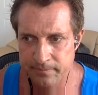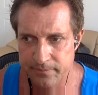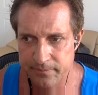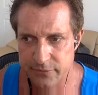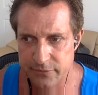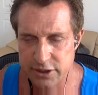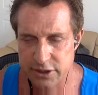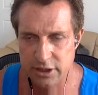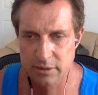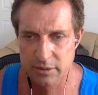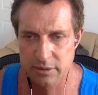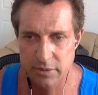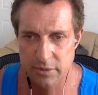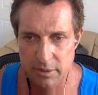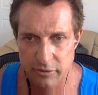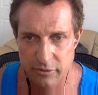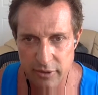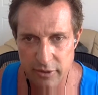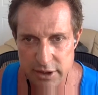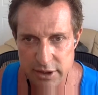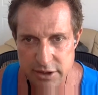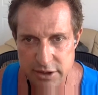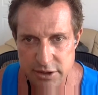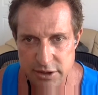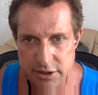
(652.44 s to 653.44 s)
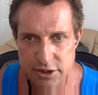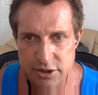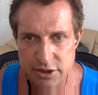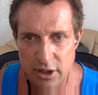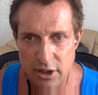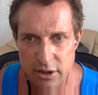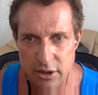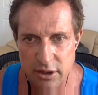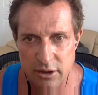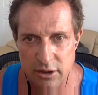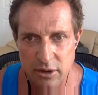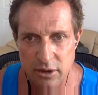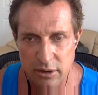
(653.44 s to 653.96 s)
sleep deprivation
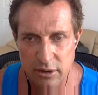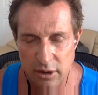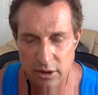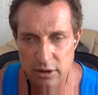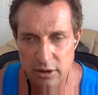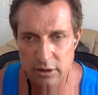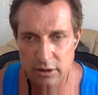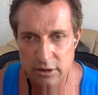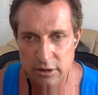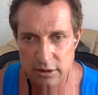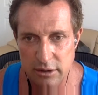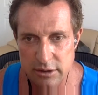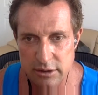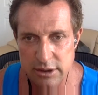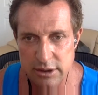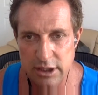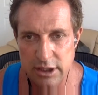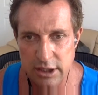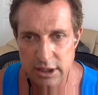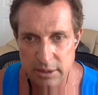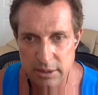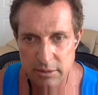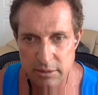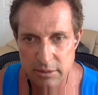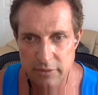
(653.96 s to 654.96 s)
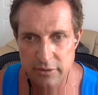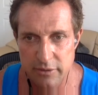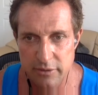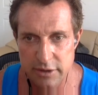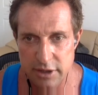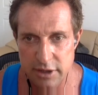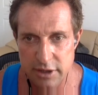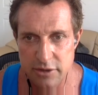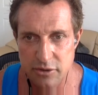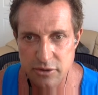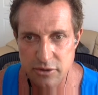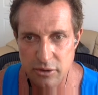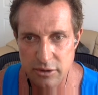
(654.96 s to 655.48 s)
started along the time of
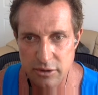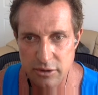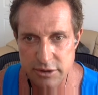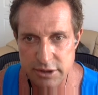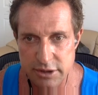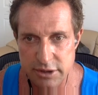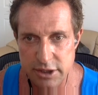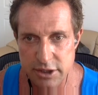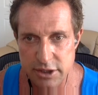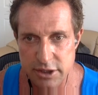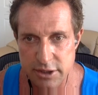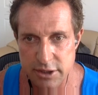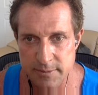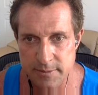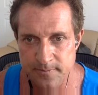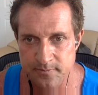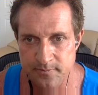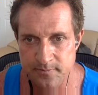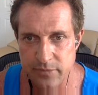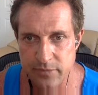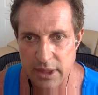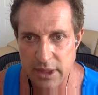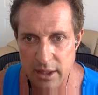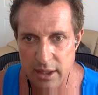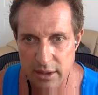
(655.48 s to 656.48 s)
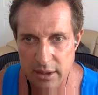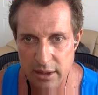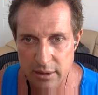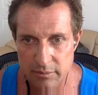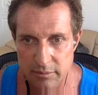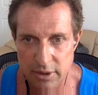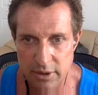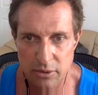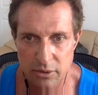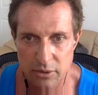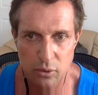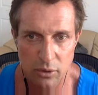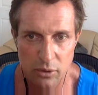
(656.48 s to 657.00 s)
industrialization um,
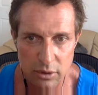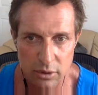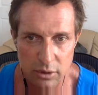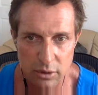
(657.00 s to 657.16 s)
and rural